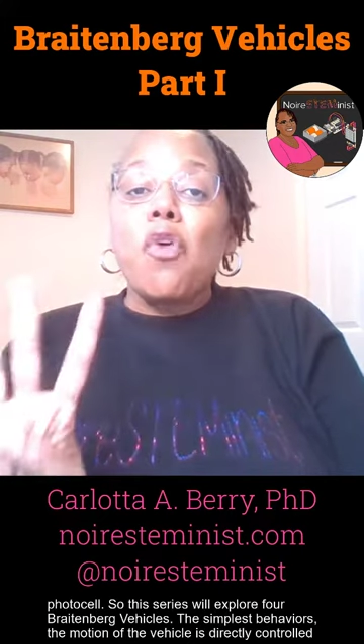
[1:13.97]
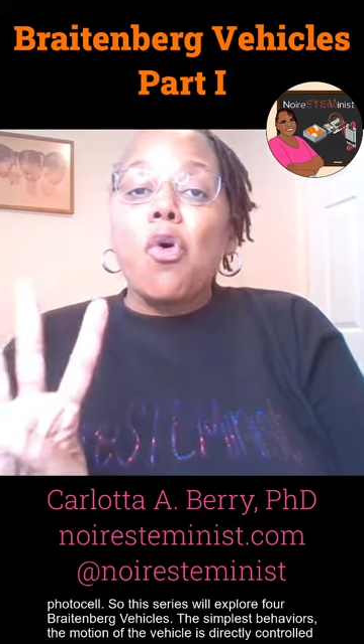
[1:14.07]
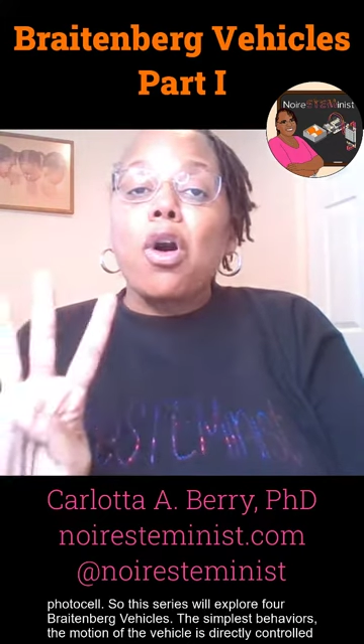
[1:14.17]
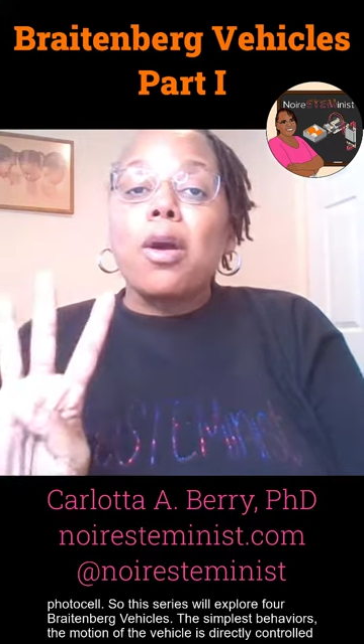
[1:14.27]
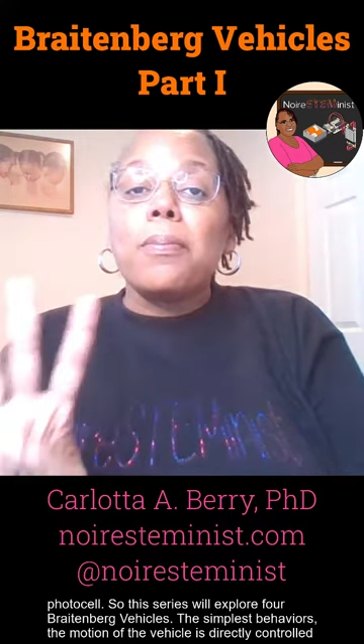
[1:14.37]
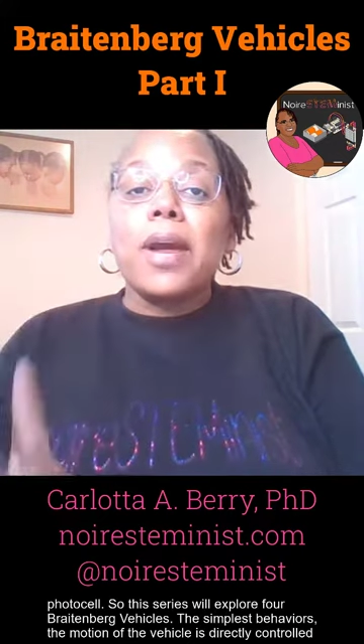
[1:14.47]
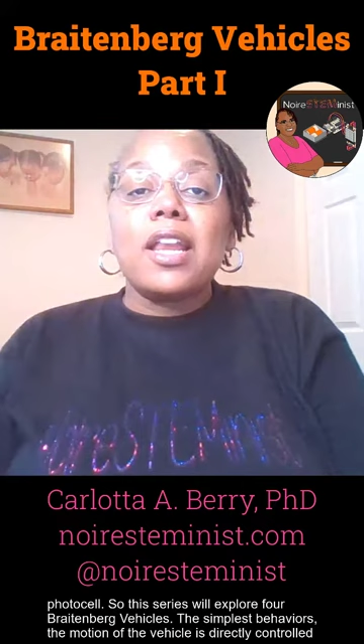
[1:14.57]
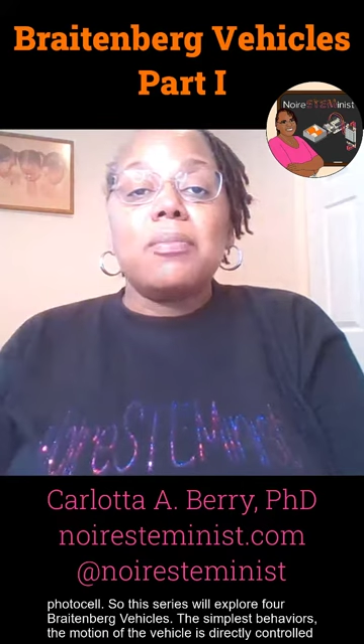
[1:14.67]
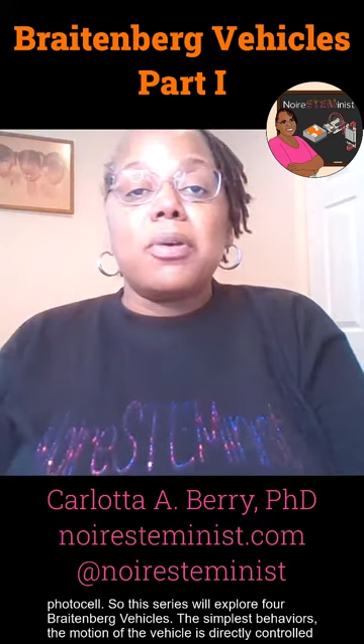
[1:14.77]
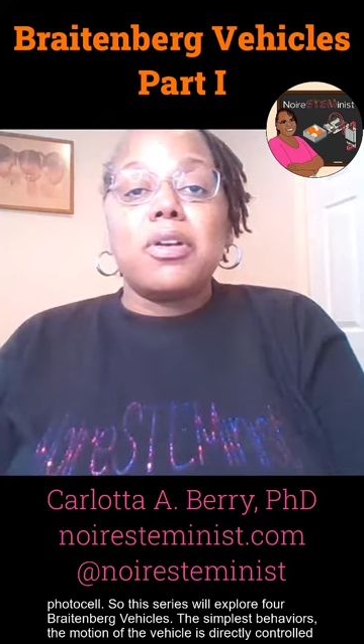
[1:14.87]
four
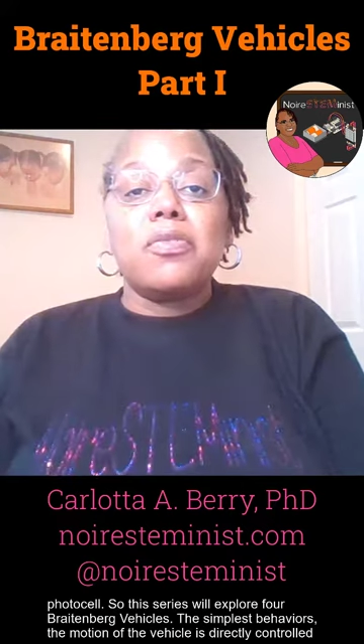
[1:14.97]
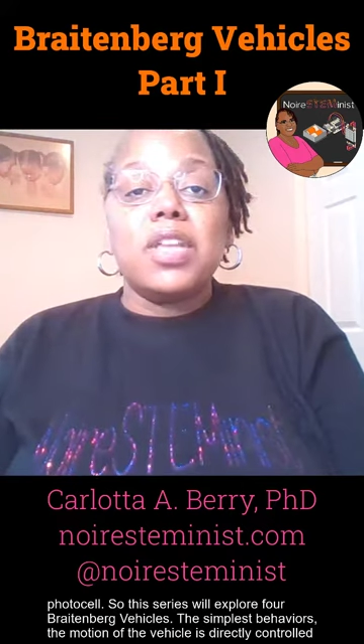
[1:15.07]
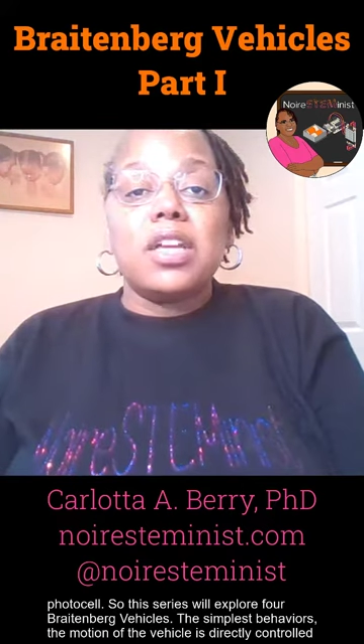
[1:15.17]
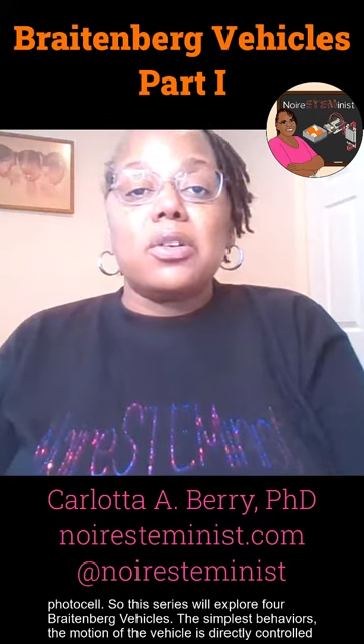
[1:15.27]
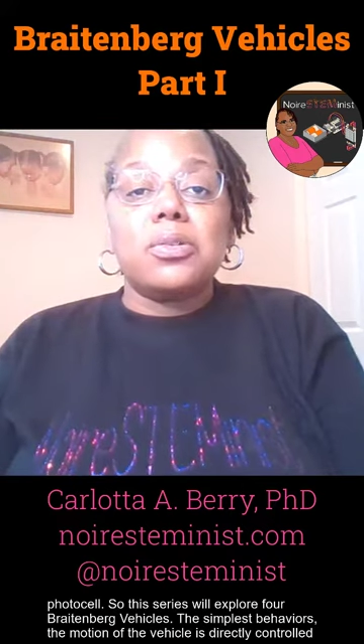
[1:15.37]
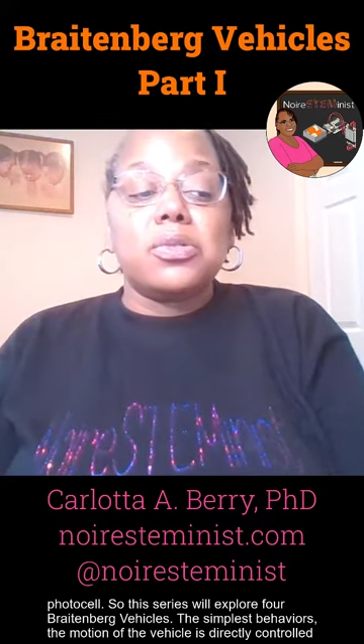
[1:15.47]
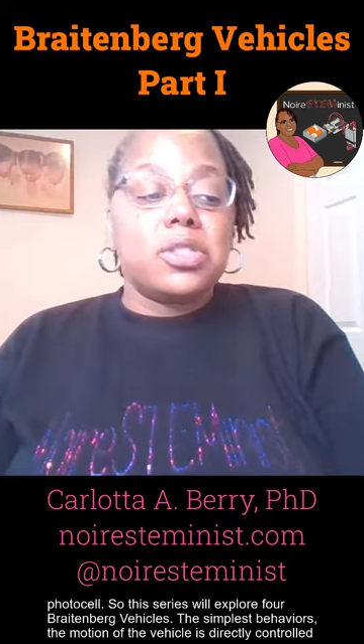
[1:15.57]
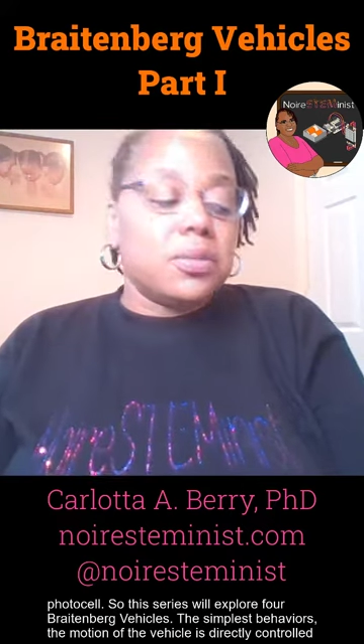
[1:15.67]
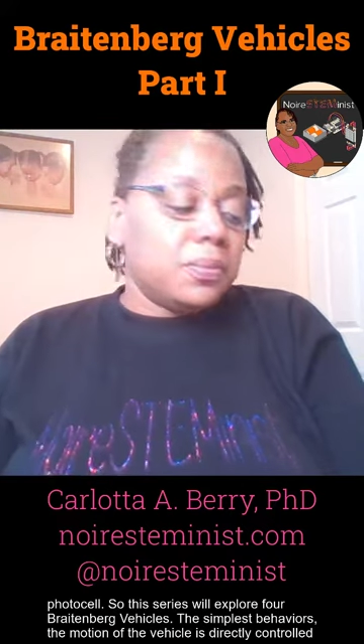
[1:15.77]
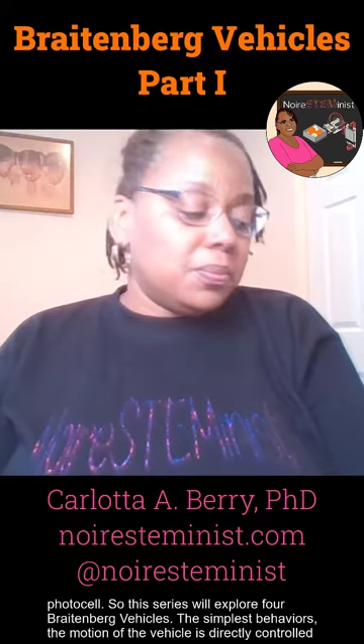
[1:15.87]
Braitenberg
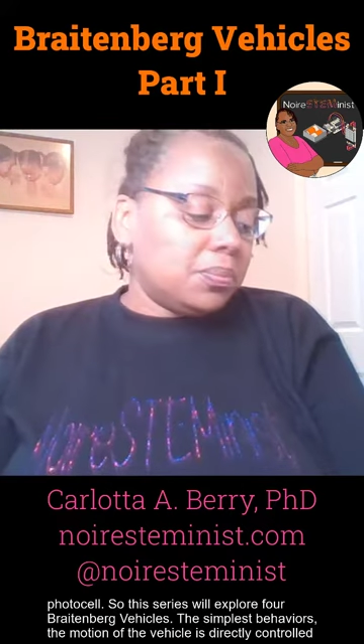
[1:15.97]
vehicles.